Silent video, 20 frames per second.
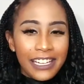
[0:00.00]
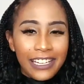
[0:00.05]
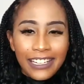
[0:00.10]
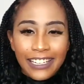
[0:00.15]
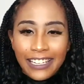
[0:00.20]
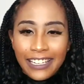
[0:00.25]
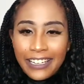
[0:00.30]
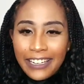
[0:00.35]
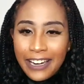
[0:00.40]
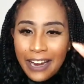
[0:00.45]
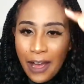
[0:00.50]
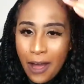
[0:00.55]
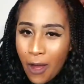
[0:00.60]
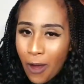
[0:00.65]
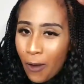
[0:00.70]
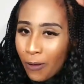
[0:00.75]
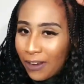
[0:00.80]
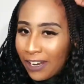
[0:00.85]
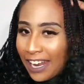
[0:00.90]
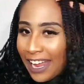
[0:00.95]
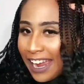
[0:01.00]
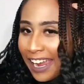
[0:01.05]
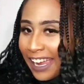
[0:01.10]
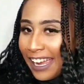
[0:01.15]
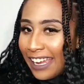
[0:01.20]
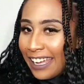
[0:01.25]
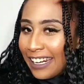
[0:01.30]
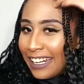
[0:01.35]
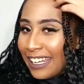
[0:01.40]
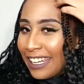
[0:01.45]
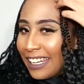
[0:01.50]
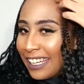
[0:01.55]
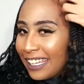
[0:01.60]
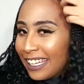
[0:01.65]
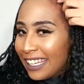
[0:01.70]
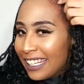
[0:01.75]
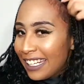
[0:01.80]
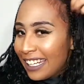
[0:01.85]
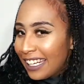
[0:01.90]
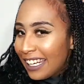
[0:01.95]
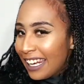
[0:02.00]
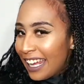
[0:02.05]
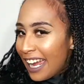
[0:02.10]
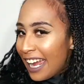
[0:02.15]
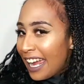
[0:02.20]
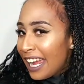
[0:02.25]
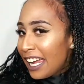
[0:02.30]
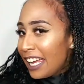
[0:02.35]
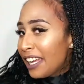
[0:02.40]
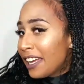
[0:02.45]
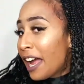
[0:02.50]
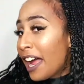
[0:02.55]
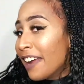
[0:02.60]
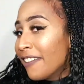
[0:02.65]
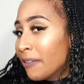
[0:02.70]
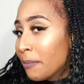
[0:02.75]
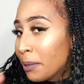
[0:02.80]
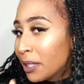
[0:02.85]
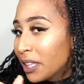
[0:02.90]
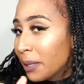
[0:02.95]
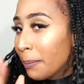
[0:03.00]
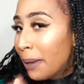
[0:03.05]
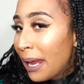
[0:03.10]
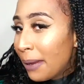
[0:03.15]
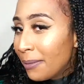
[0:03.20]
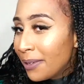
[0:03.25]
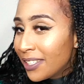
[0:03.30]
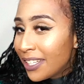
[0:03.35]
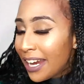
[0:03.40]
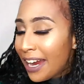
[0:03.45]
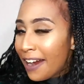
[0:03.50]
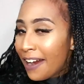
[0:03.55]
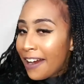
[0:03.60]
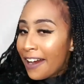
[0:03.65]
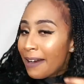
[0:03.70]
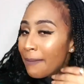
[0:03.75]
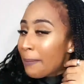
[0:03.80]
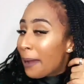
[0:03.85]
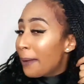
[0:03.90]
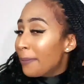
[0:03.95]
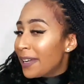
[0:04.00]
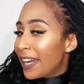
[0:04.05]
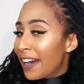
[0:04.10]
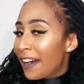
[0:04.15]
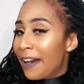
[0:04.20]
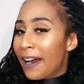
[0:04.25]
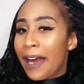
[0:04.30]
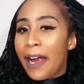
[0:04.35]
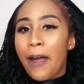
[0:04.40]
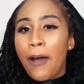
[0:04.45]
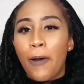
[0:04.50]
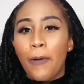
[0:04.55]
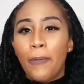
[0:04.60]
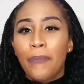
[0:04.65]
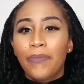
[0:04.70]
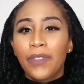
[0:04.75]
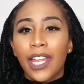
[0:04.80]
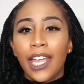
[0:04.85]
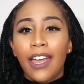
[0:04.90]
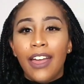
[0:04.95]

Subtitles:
you know, laying it, getting it laid, I even put the baby hair out.